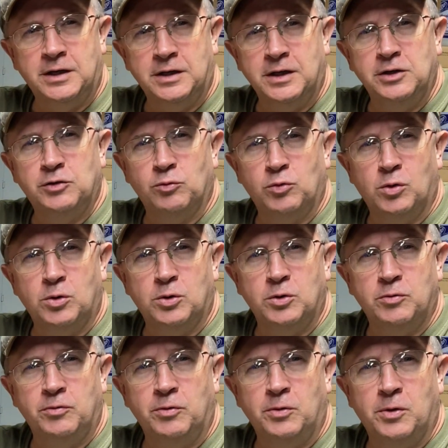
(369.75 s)
I like to roll
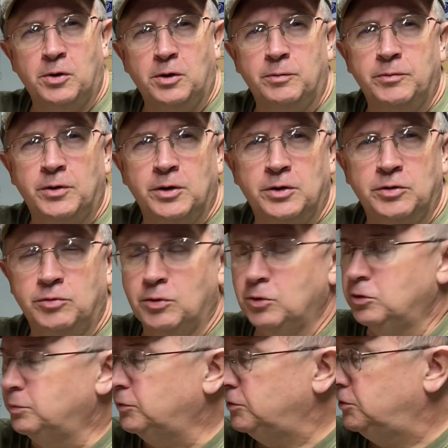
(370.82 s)
over on them. They're
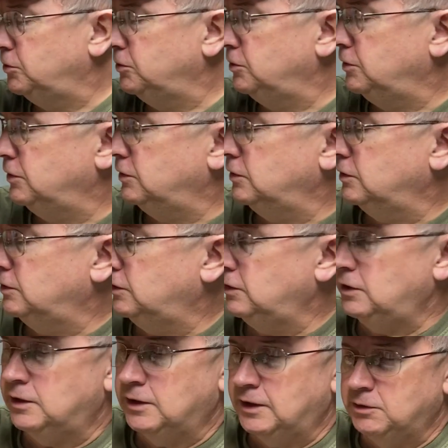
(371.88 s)
controllable shooting. The
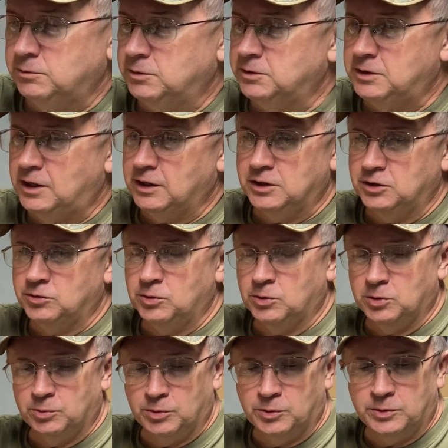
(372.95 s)
lead was not
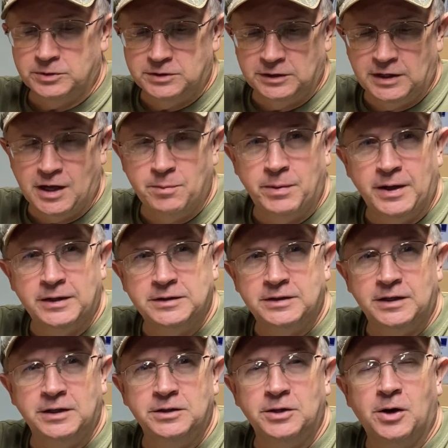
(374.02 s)
controllable once it got past
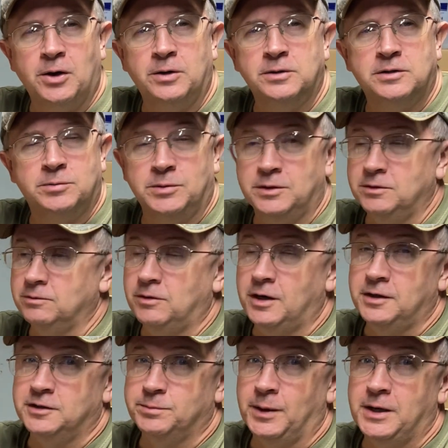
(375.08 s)
10 yards. I mean, great
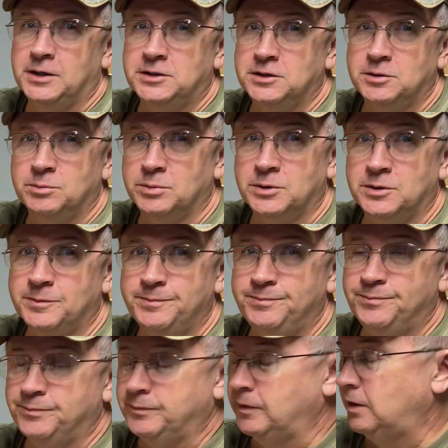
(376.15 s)
expansion, but
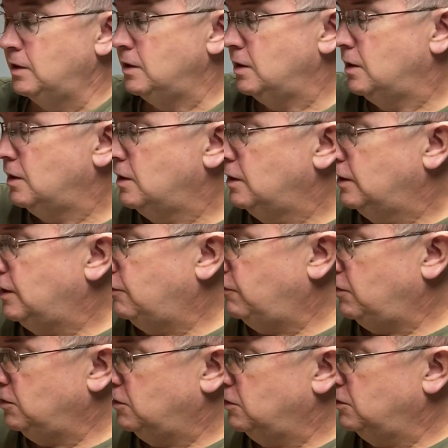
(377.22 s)
not
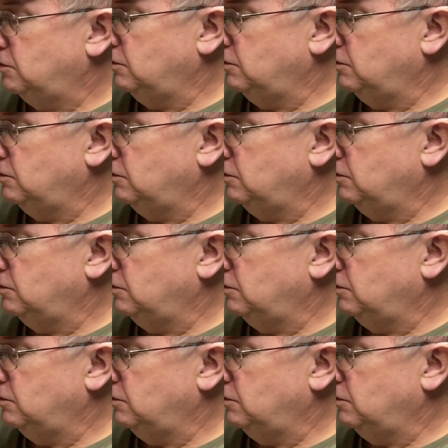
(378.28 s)
very good.